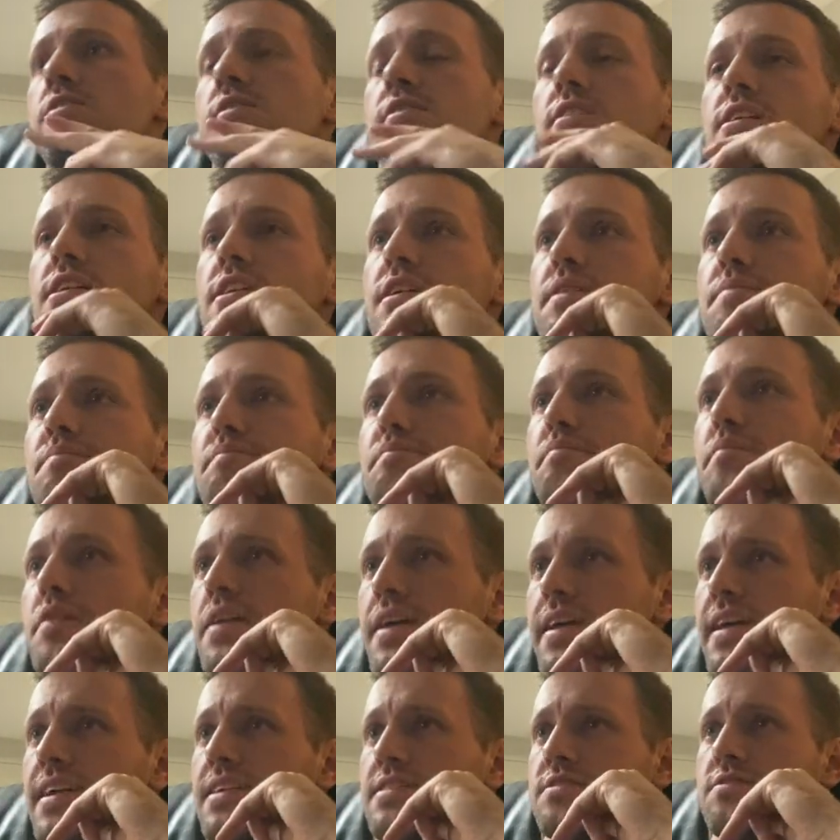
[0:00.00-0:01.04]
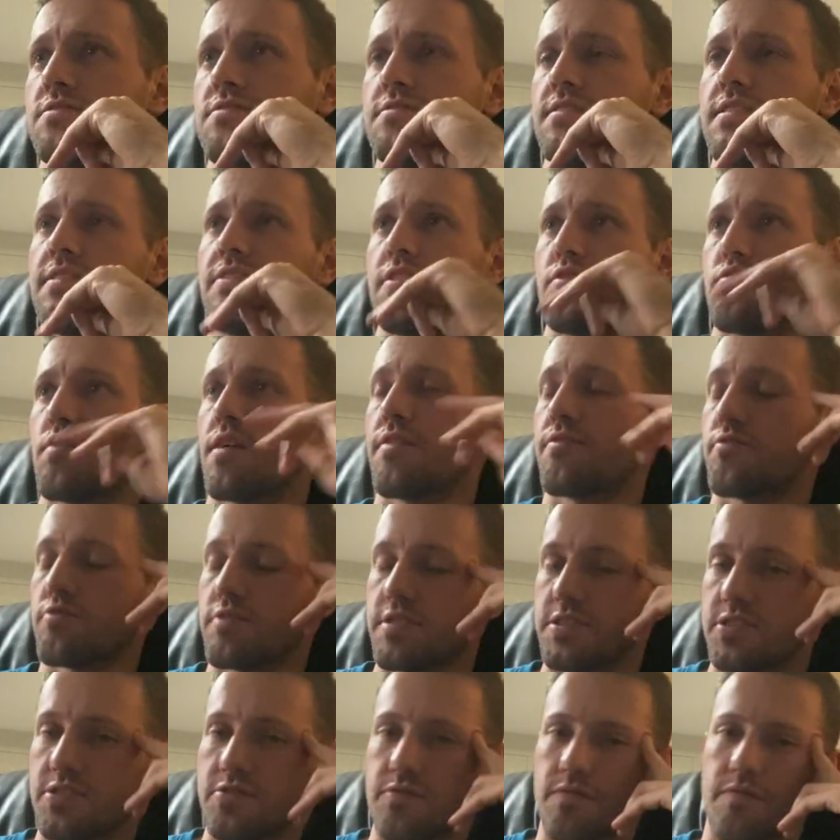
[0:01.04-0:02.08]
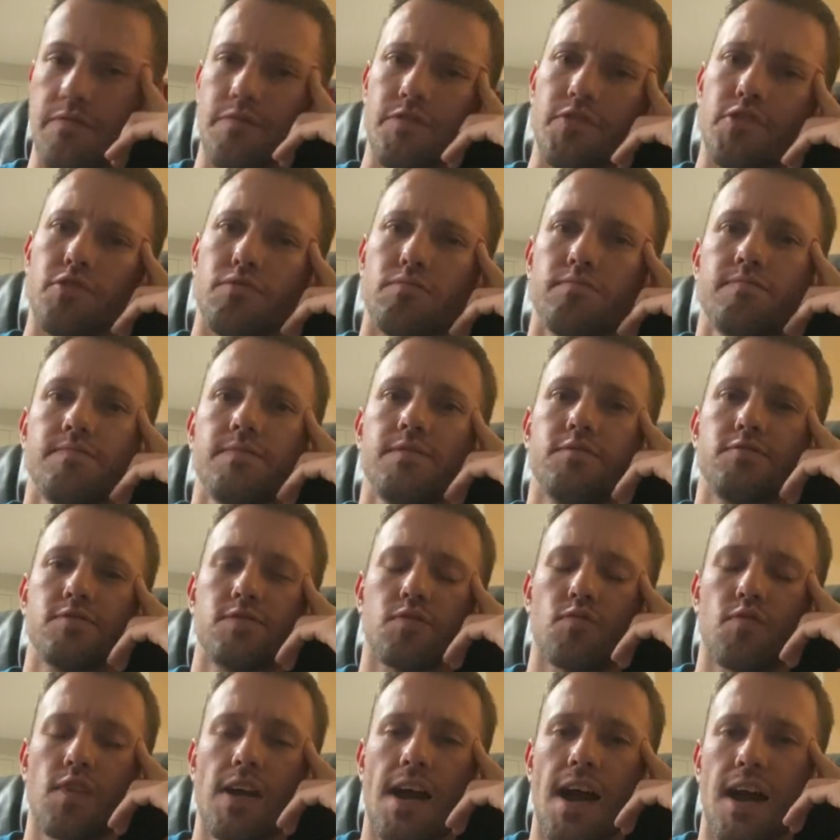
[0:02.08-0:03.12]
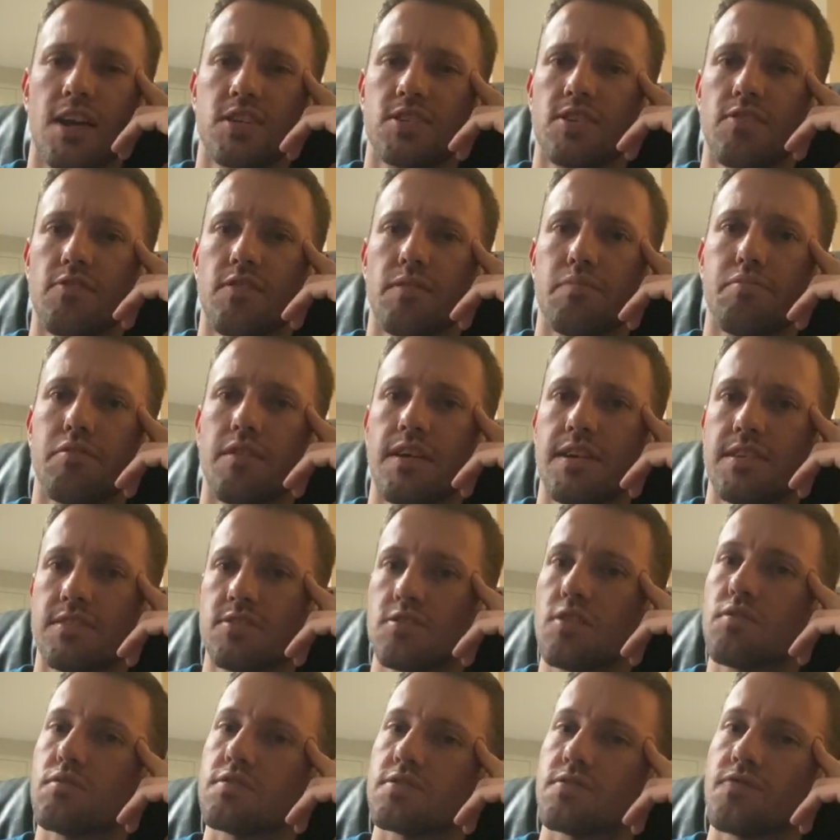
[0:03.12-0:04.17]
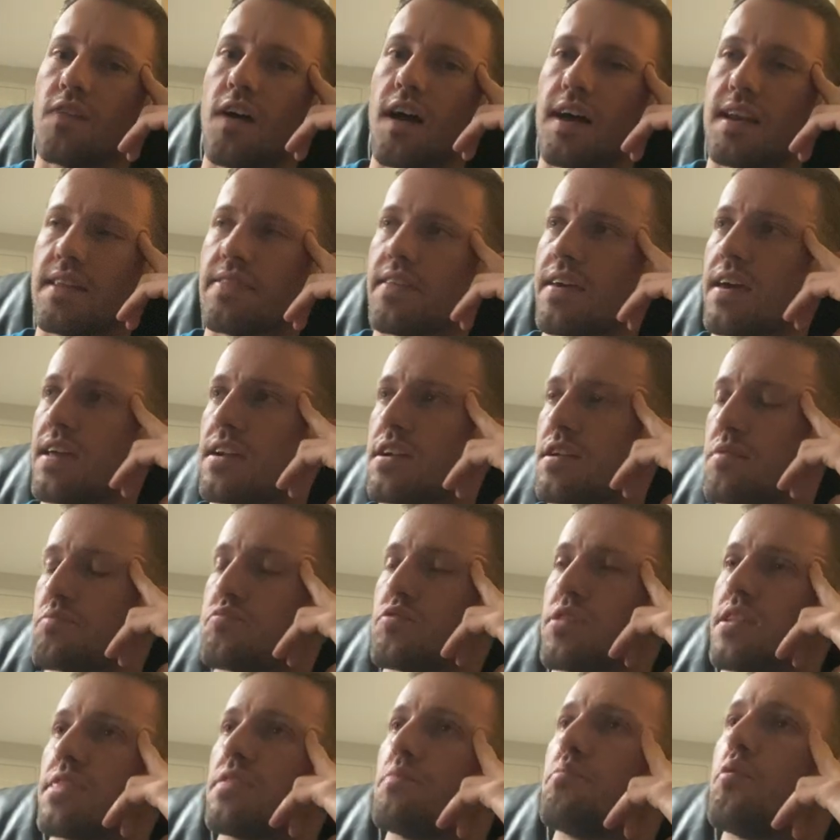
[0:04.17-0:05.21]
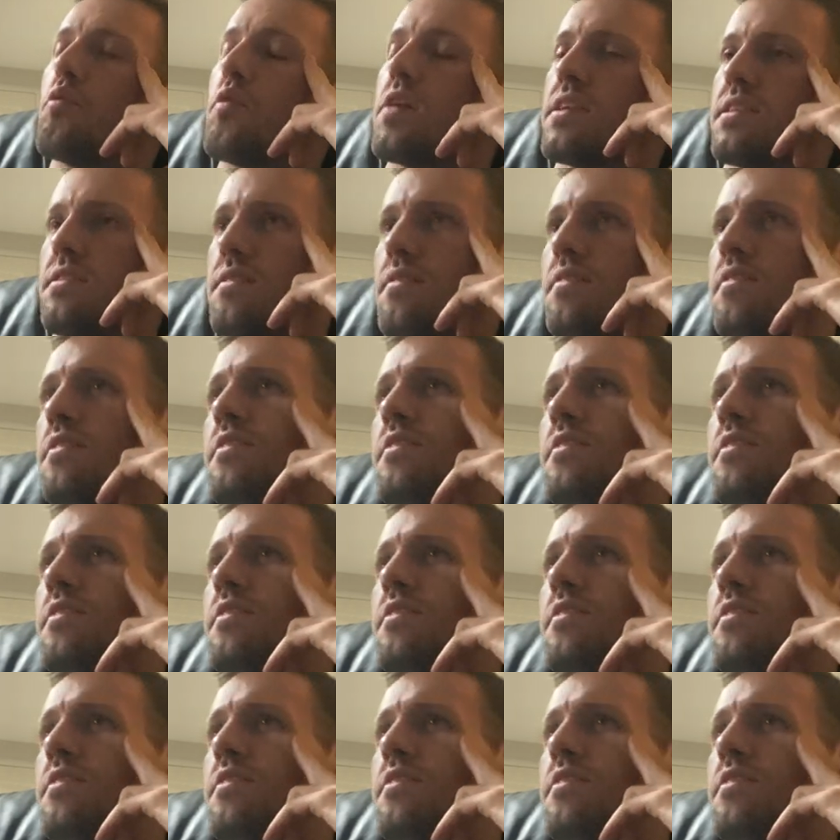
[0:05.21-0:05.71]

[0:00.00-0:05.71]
But I guess in the referee's view, it was a reactionary play, so it was fine, and they ended up winning the point.